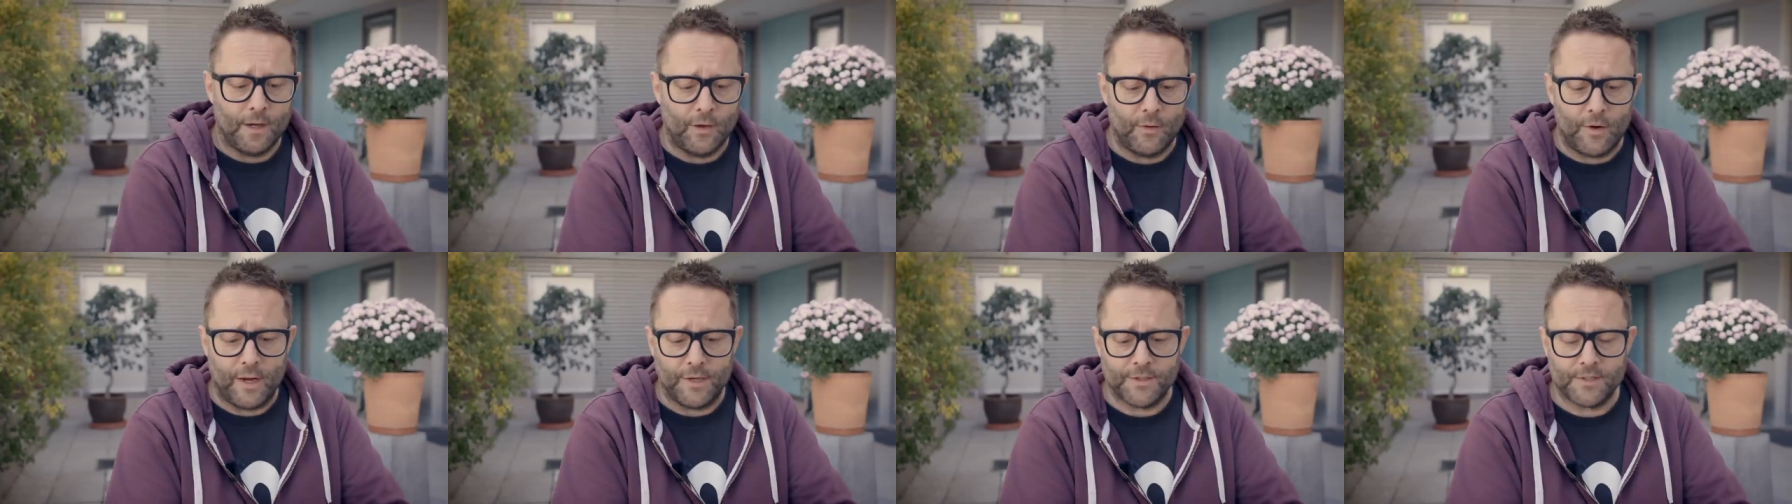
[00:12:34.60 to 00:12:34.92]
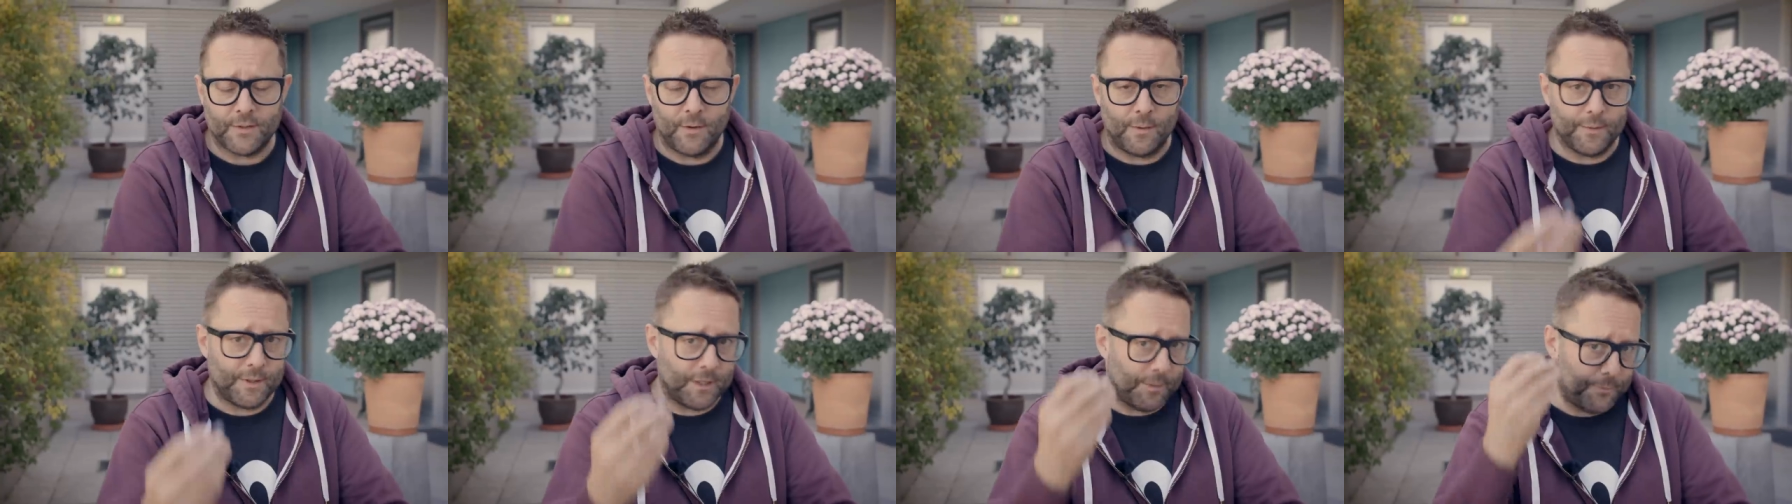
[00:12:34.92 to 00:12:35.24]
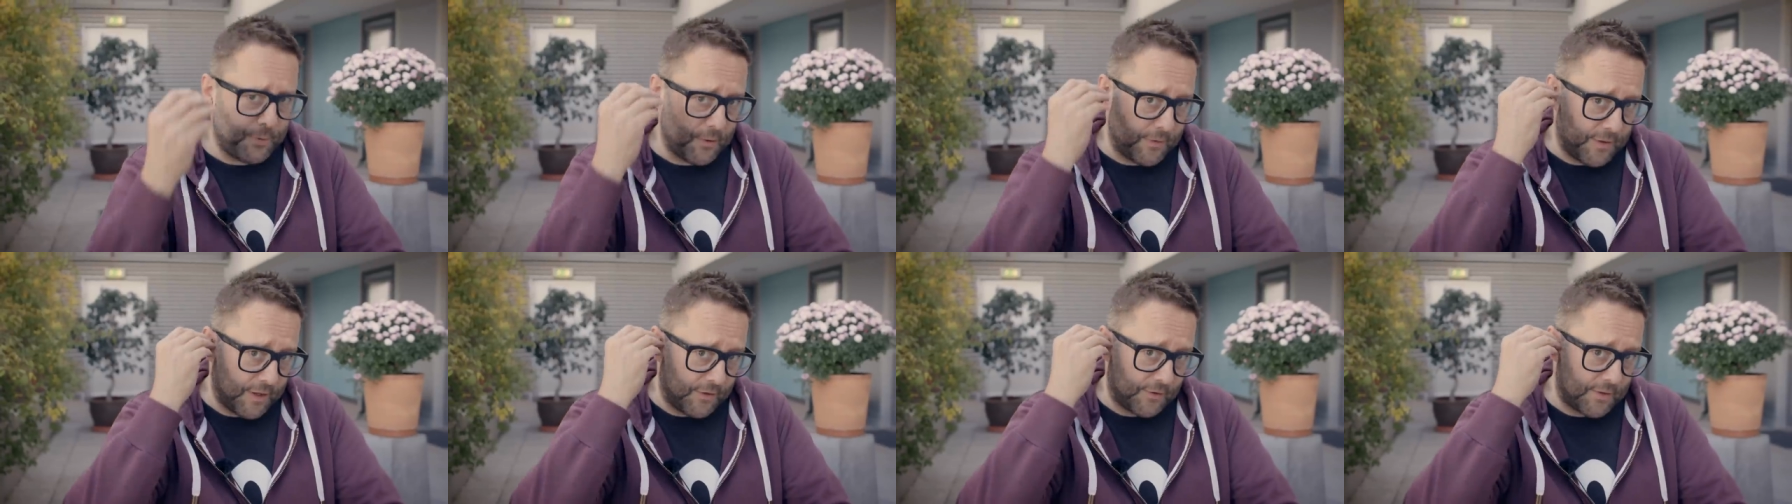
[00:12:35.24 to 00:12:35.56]
All right, so I'm
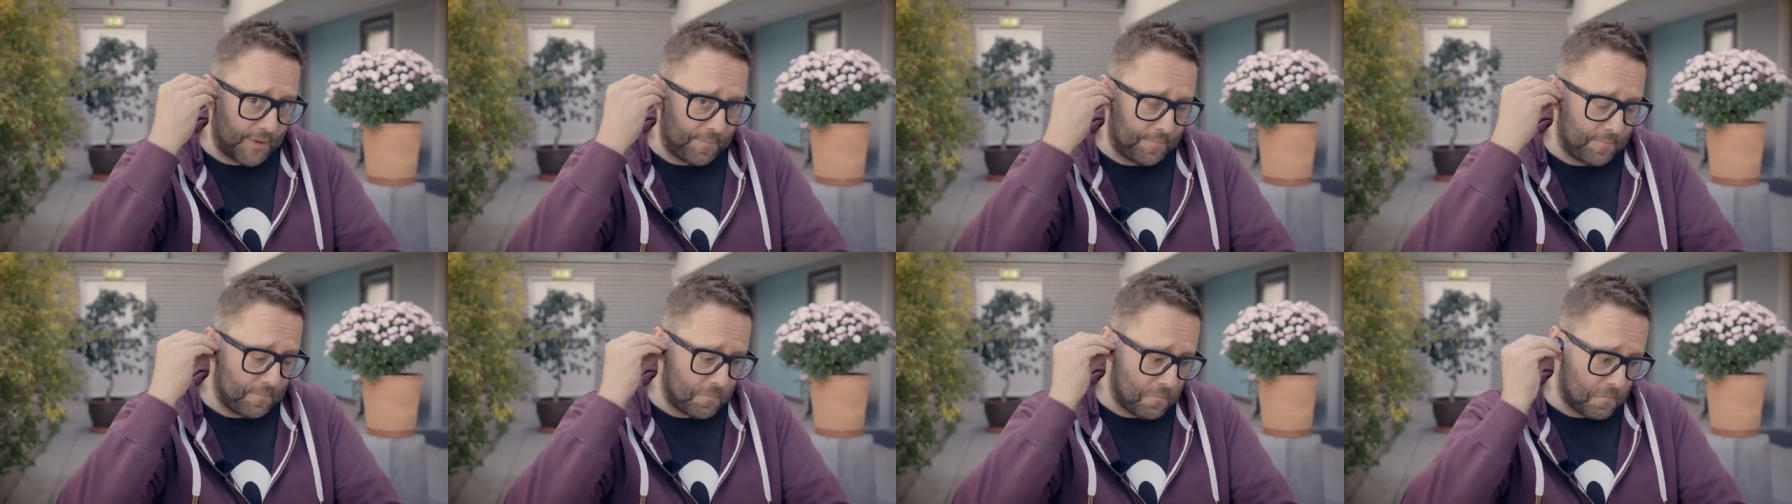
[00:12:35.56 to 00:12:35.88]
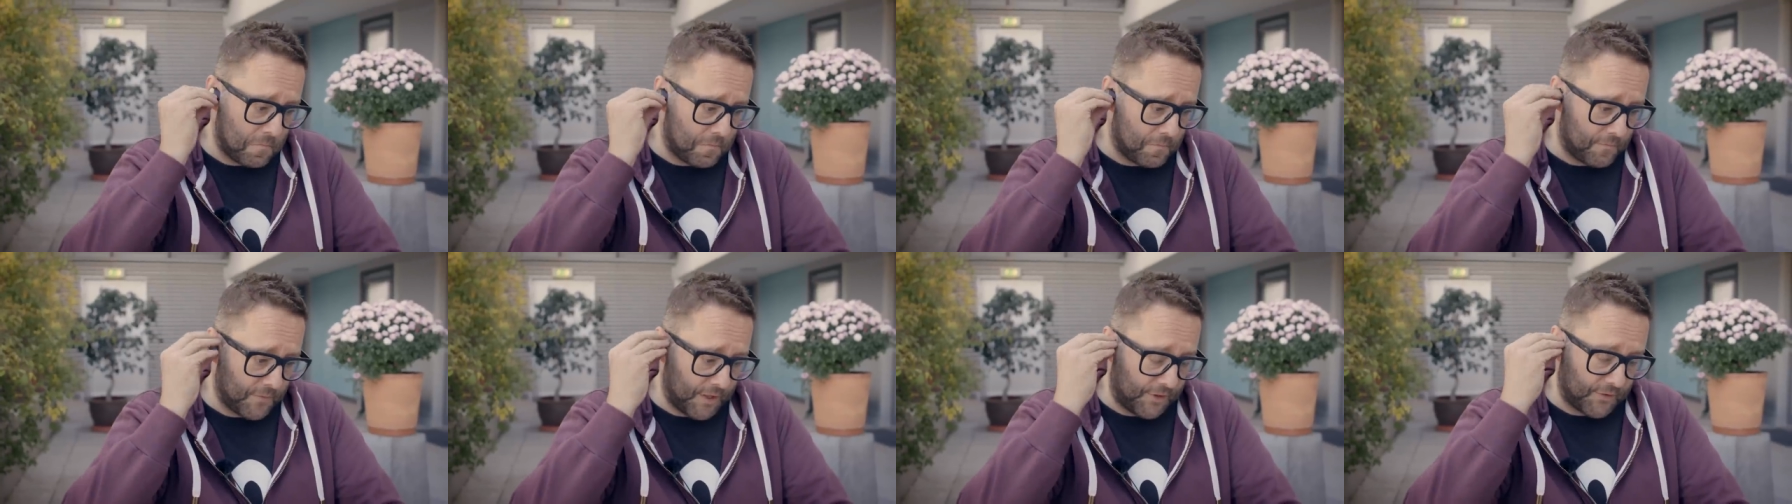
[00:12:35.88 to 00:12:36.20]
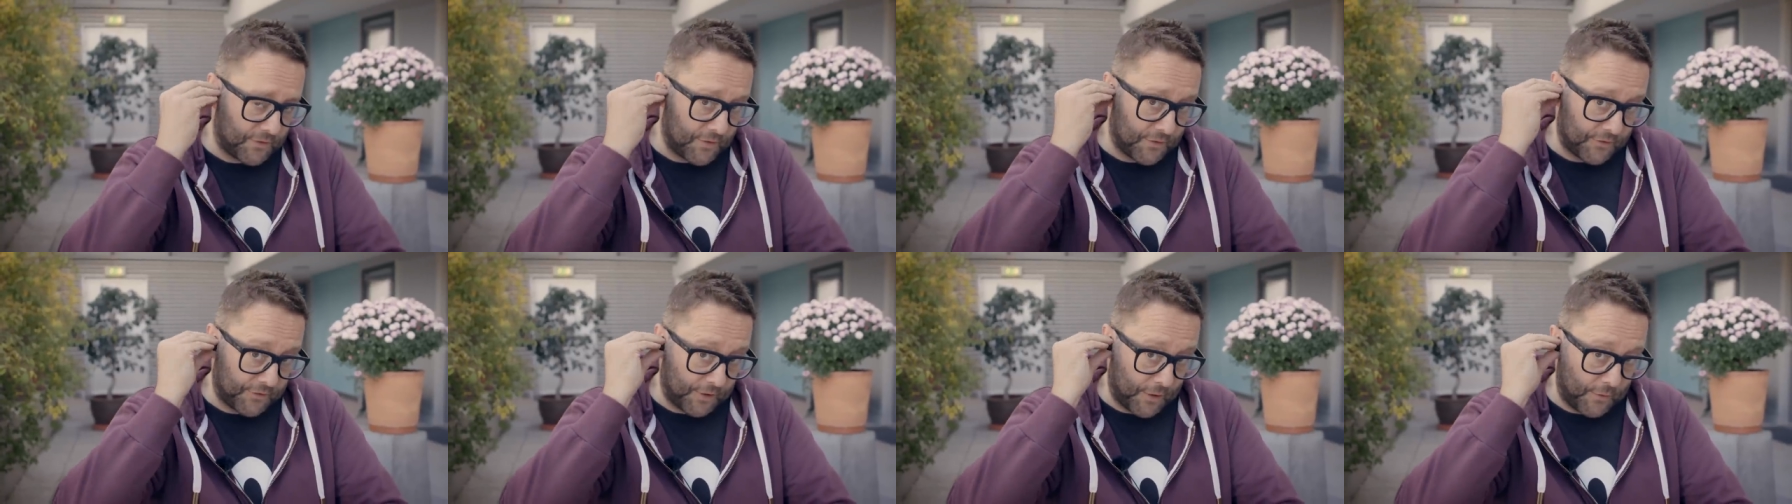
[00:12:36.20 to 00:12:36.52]
going to put these in.
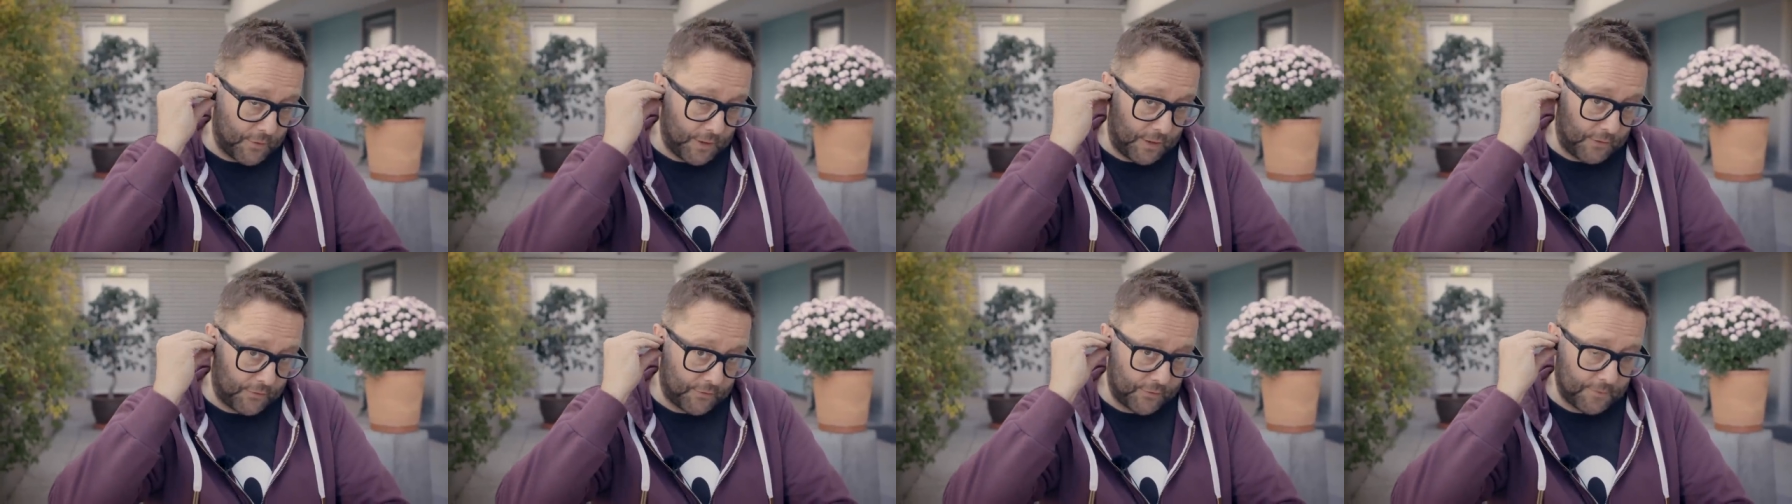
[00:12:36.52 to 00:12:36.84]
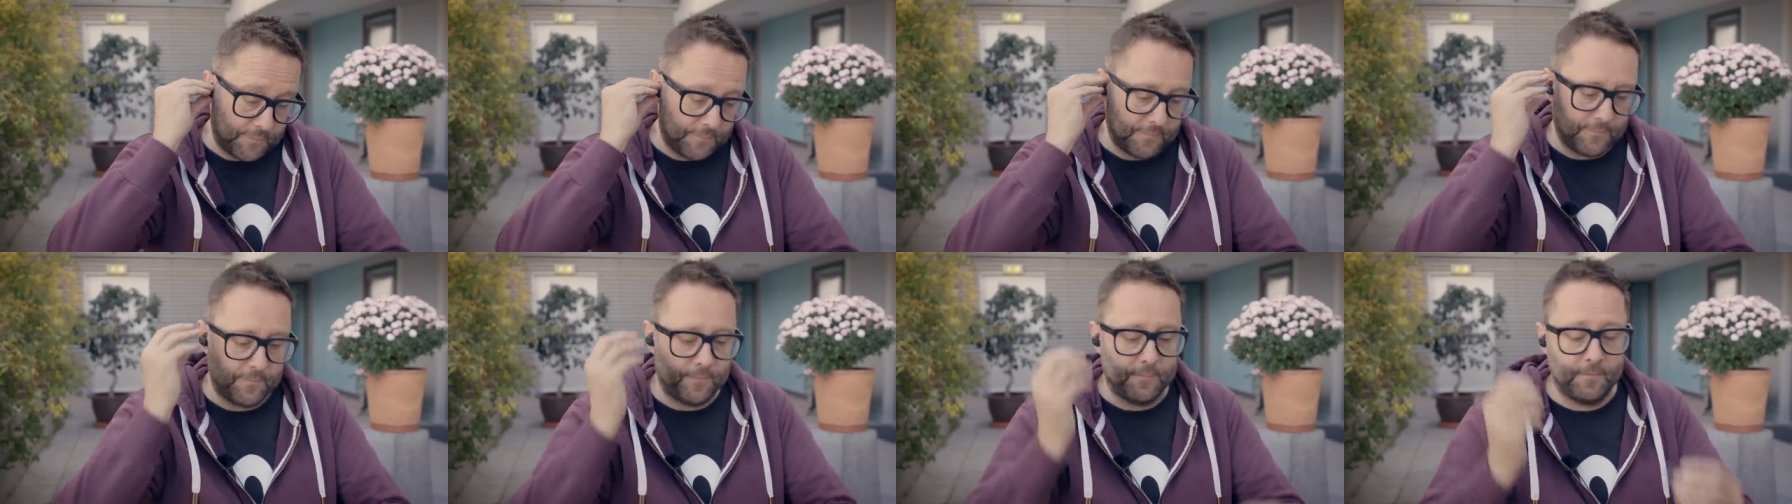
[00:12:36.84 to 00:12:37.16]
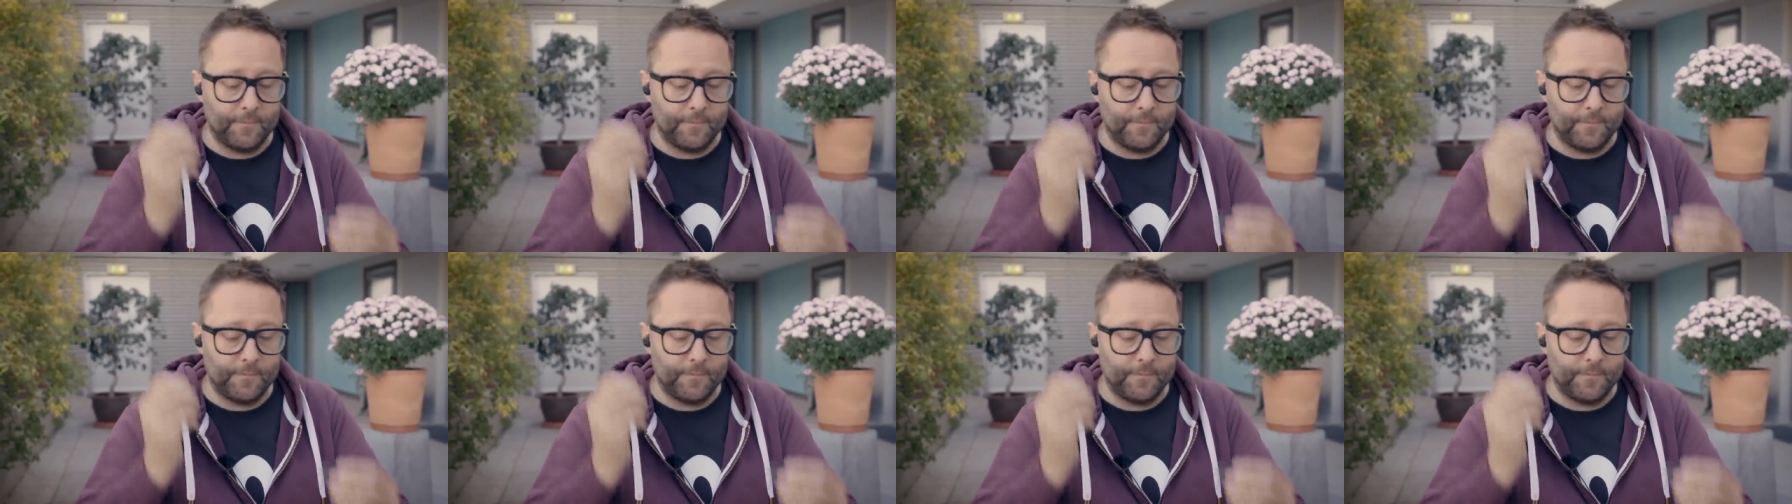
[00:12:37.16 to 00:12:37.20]
These are the Sonys.